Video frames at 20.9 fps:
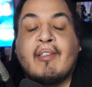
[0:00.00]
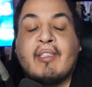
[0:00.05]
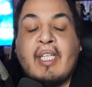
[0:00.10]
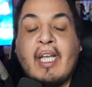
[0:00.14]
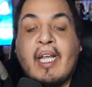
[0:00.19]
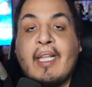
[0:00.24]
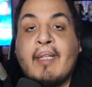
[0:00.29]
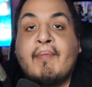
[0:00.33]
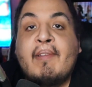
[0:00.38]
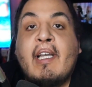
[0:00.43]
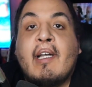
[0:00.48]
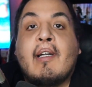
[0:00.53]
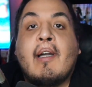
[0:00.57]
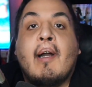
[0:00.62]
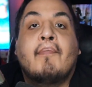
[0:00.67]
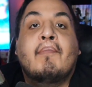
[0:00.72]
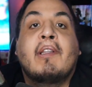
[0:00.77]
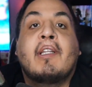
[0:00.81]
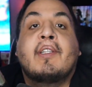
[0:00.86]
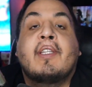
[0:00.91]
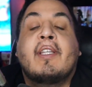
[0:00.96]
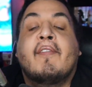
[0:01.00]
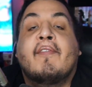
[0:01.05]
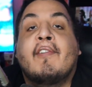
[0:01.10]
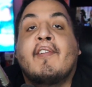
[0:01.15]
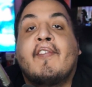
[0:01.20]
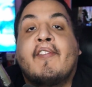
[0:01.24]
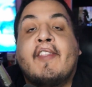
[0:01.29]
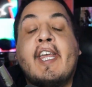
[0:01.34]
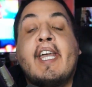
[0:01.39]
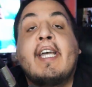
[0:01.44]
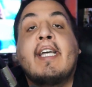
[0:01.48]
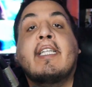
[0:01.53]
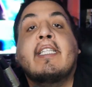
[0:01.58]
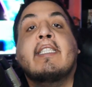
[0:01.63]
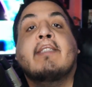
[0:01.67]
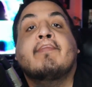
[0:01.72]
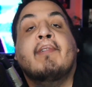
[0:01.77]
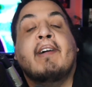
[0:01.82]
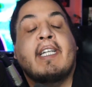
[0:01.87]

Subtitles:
are telling me a couple of different things,